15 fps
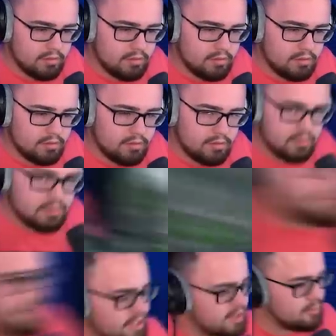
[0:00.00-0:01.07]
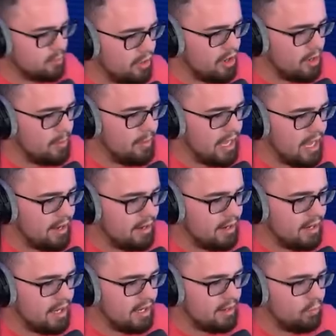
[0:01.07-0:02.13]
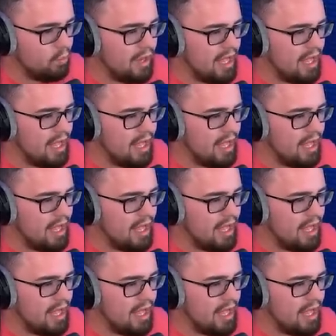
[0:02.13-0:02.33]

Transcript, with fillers: Oh, who? Baseball bat, huh?